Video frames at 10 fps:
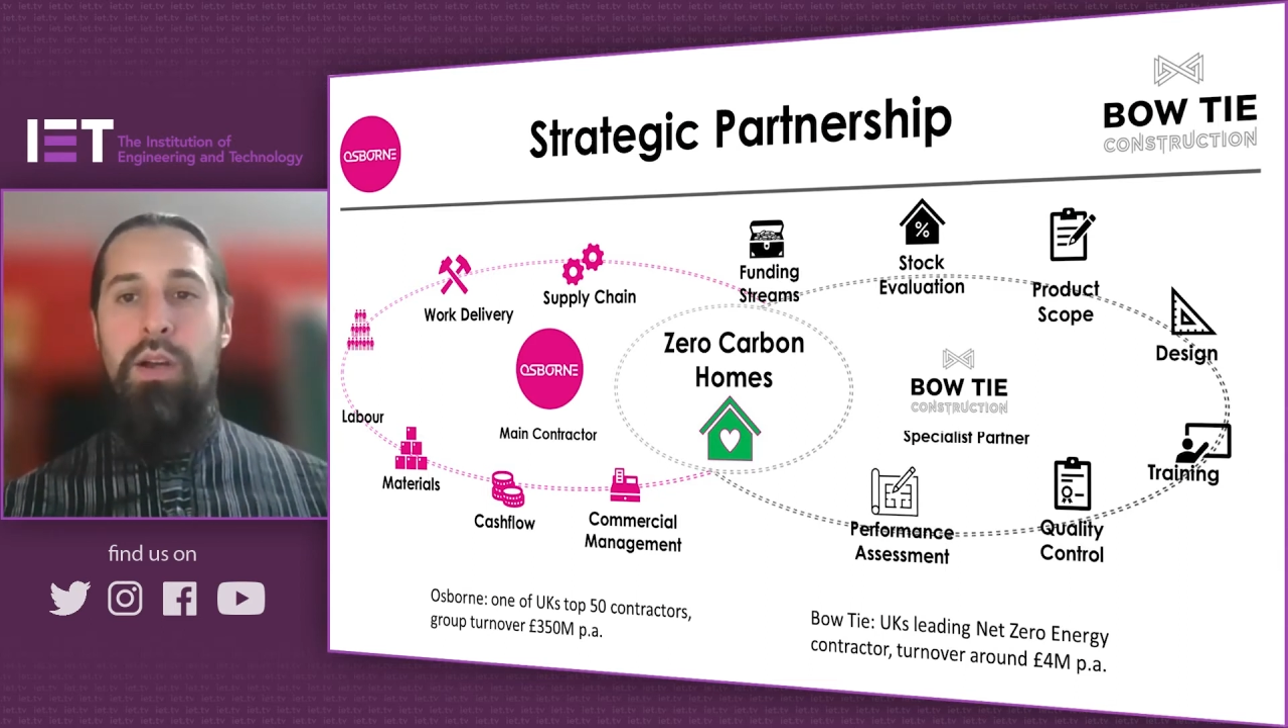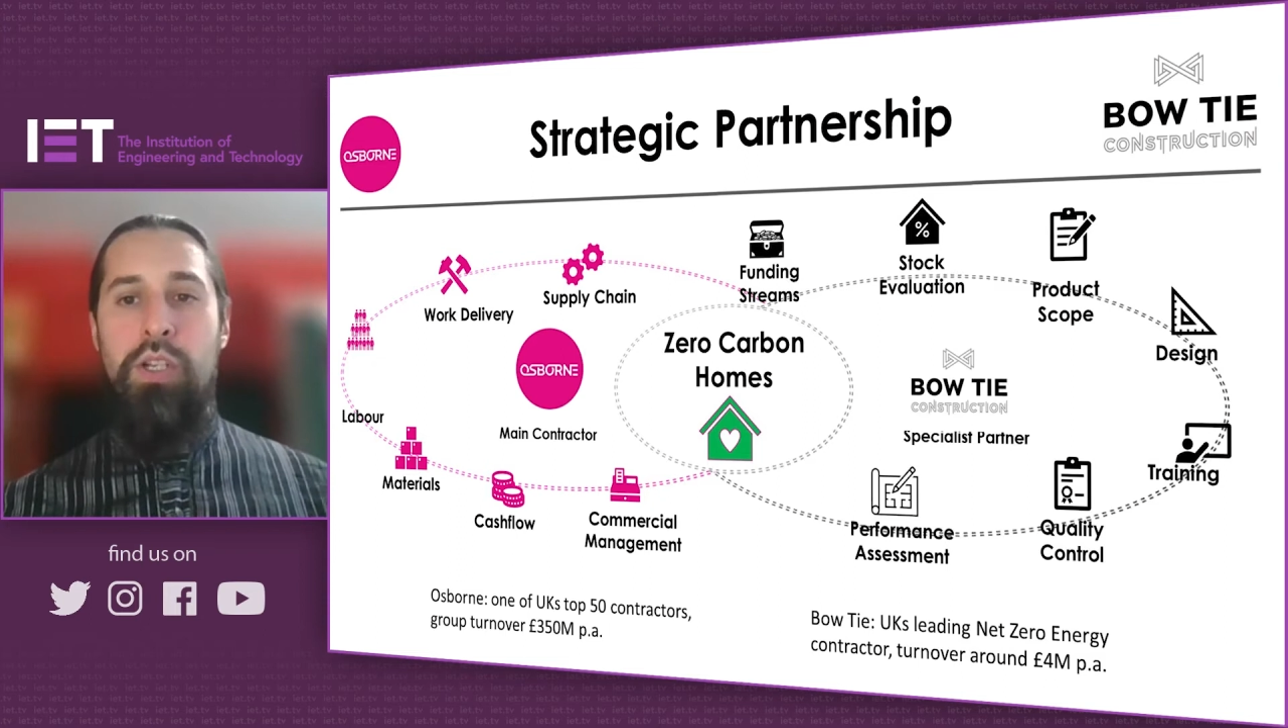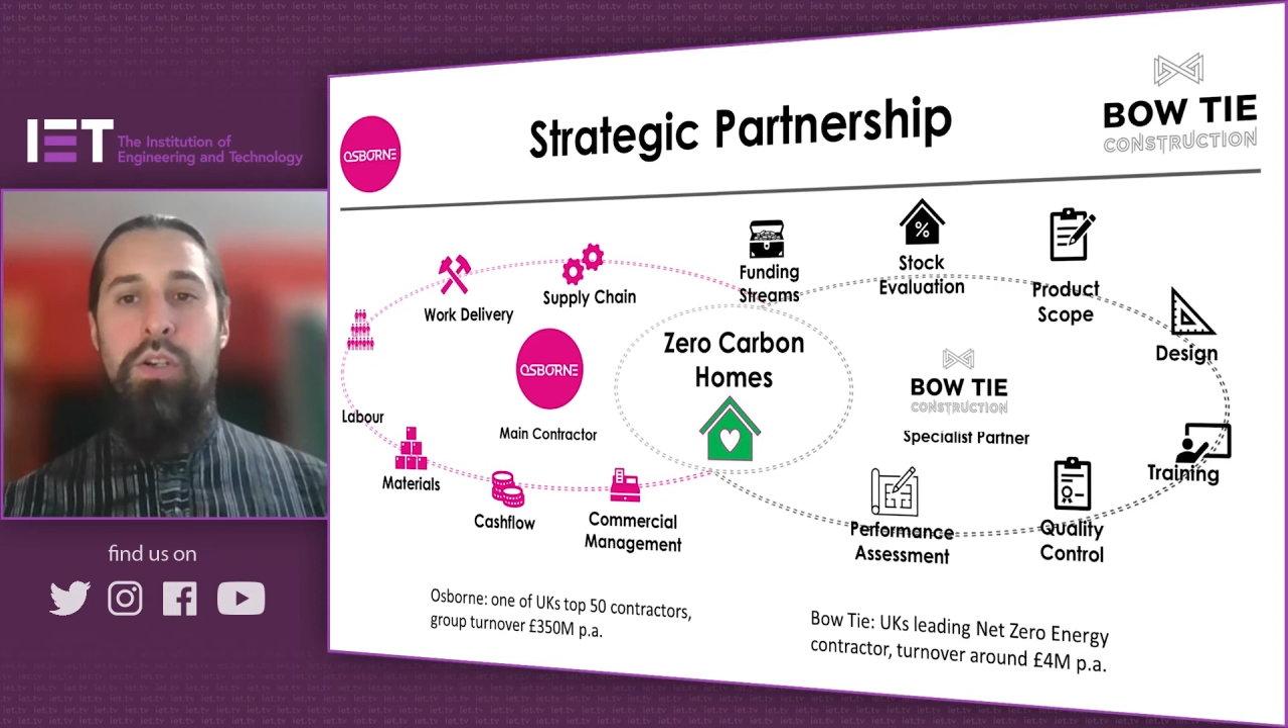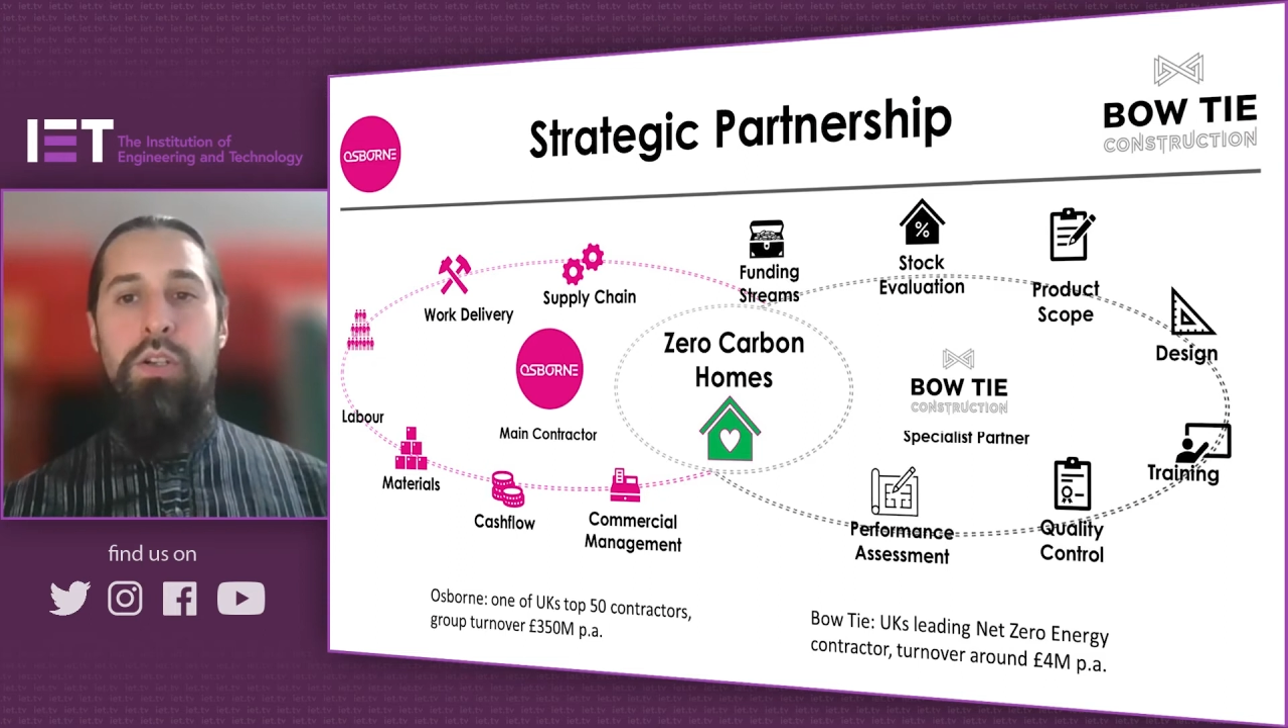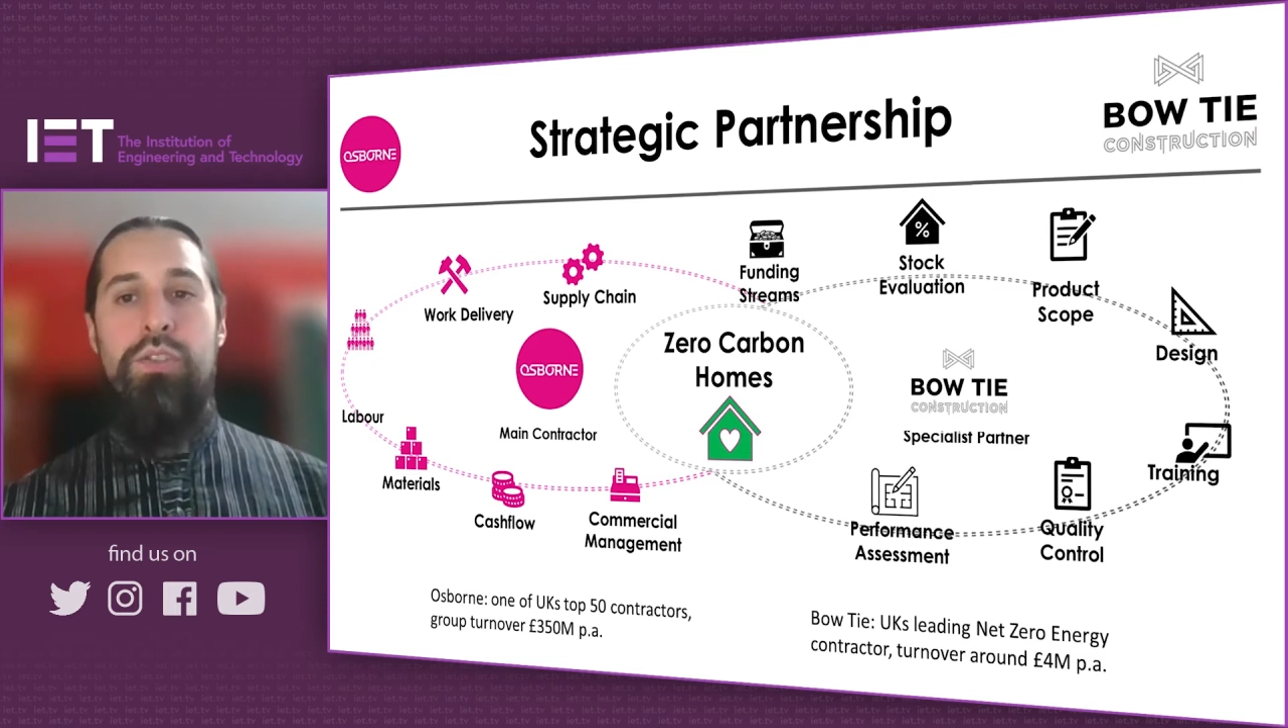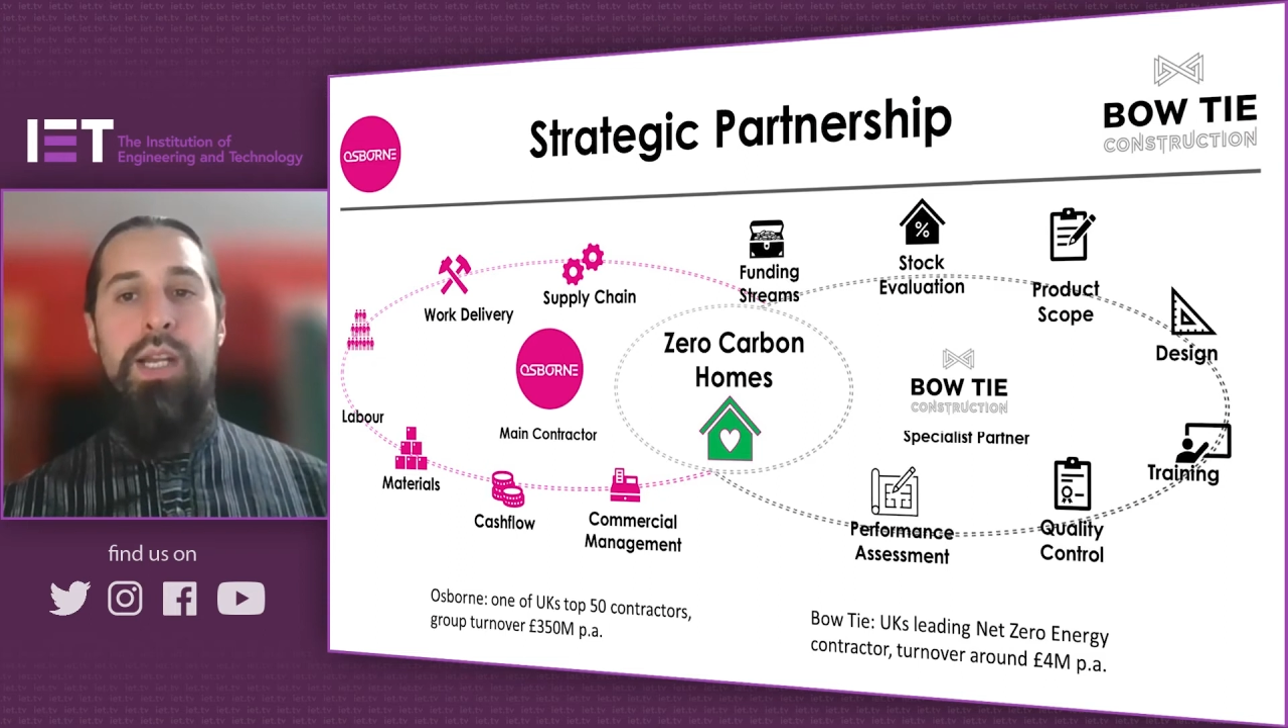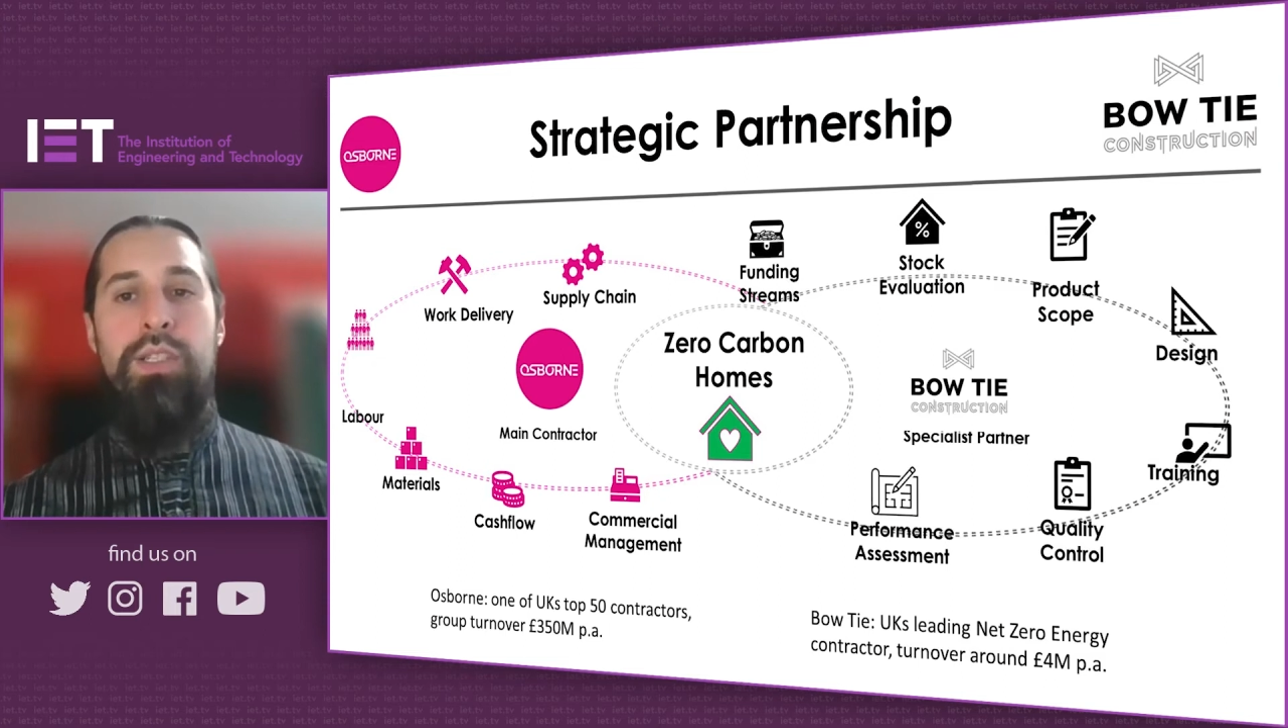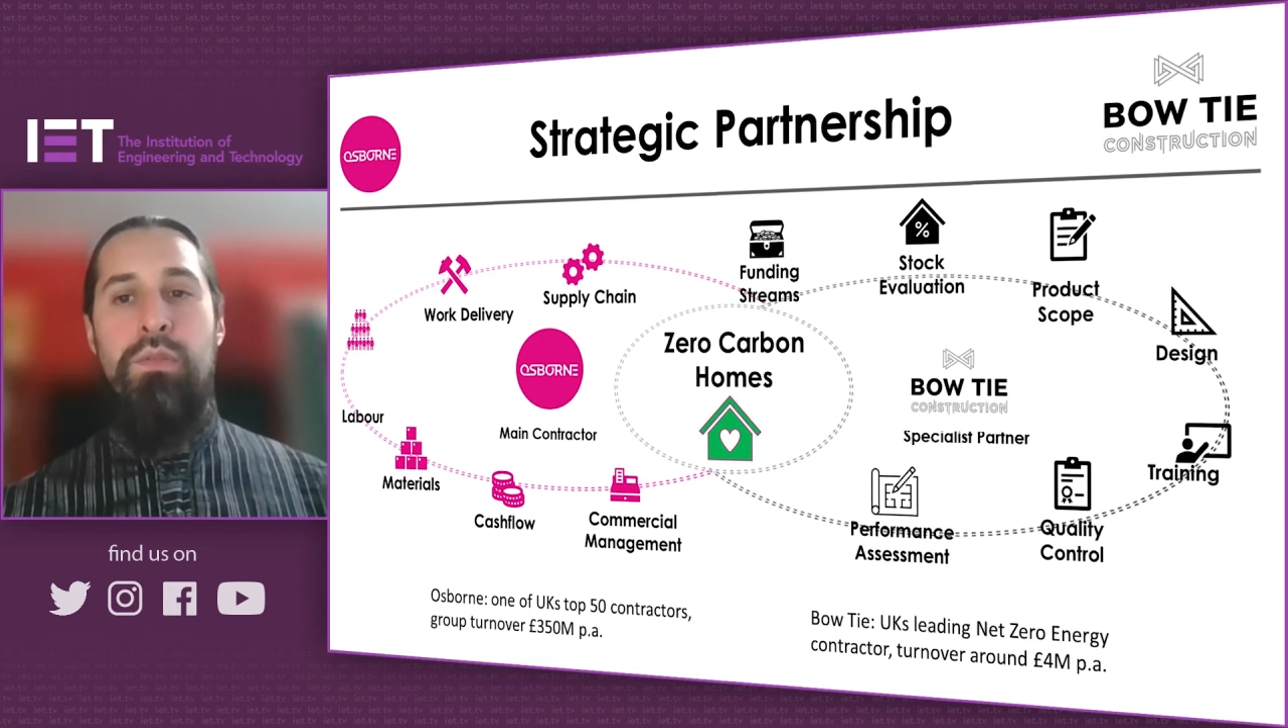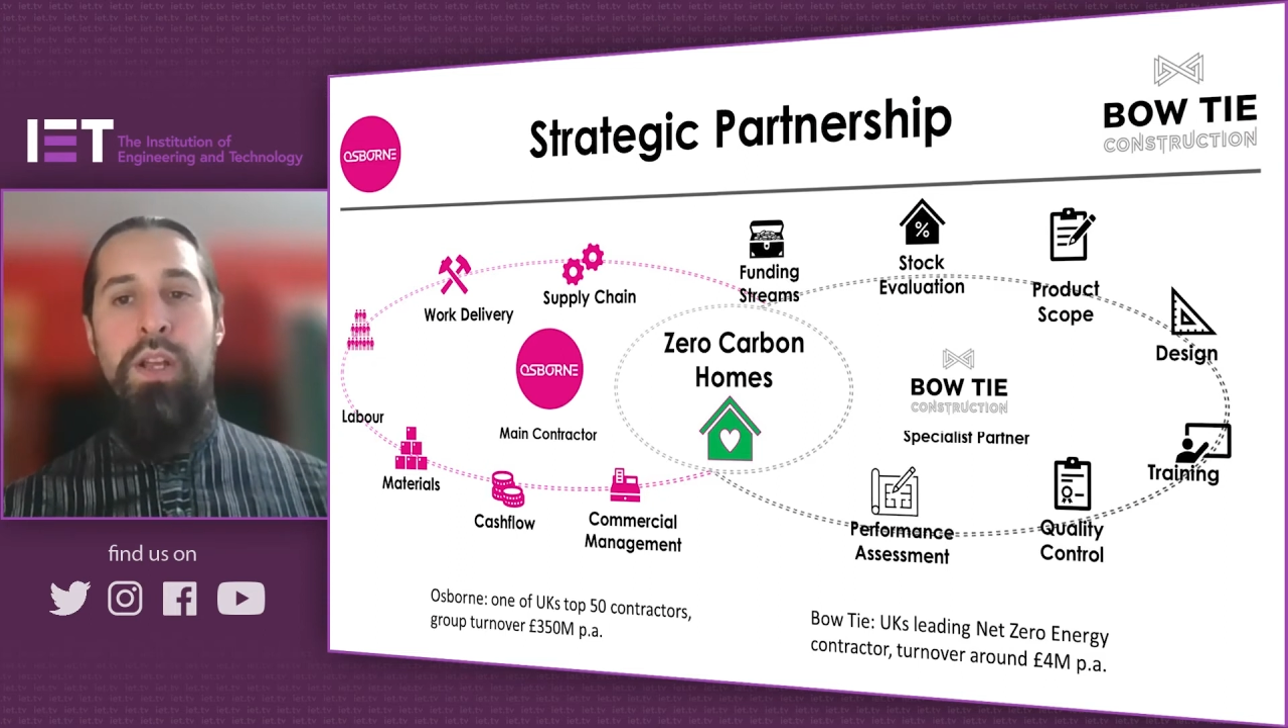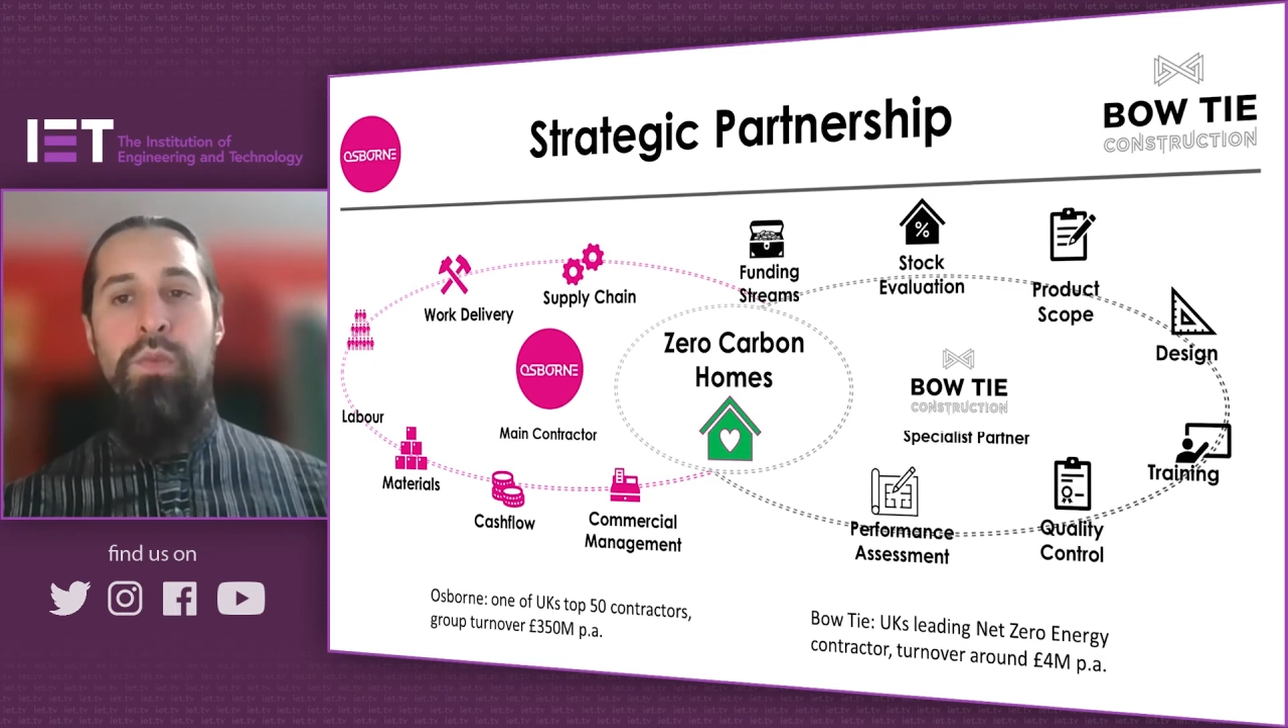contractor
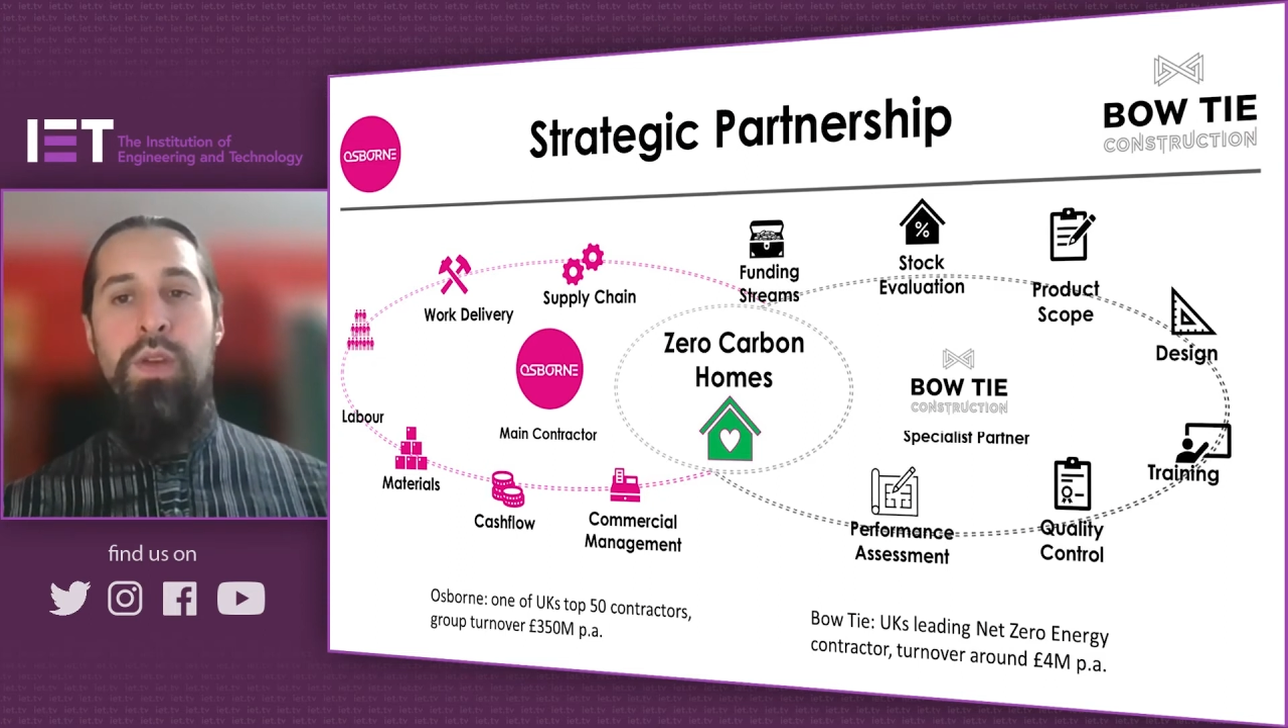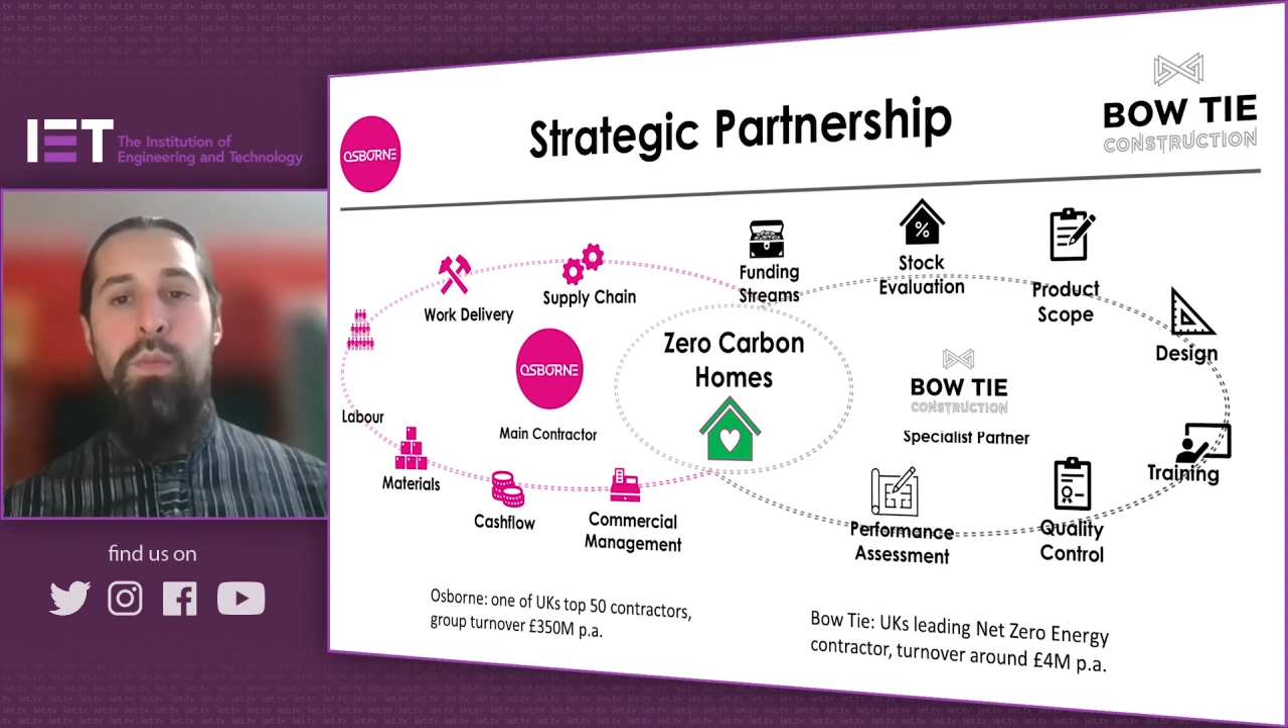where we're